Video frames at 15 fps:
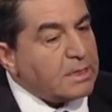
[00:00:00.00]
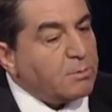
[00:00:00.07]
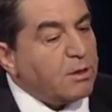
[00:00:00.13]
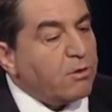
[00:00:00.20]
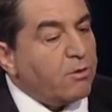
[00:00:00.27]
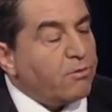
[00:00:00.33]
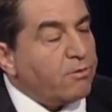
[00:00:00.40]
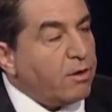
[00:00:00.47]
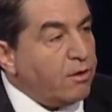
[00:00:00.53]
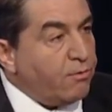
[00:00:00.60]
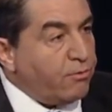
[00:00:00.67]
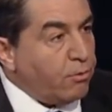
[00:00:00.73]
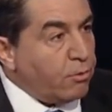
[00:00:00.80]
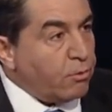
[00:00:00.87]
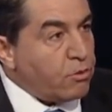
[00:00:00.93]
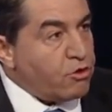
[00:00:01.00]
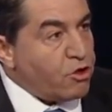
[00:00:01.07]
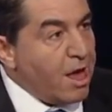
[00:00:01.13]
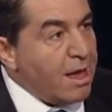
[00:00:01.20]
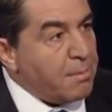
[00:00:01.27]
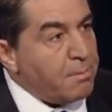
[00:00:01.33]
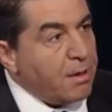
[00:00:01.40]
because if you
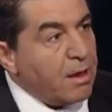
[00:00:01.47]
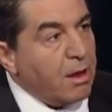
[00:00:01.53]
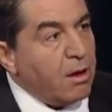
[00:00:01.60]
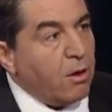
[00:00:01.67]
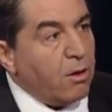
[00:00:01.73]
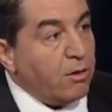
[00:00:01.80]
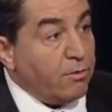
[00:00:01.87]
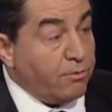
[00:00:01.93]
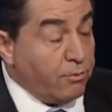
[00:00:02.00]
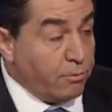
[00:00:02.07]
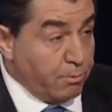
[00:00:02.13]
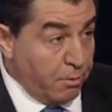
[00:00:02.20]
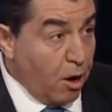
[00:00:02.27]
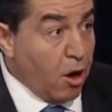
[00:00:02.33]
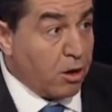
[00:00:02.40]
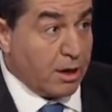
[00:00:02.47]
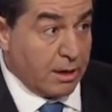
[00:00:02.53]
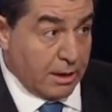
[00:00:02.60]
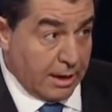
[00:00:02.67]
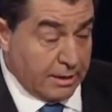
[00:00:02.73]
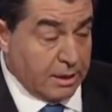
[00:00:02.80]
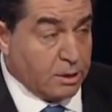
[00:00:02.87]
jam or if you block
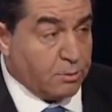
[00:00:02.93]
this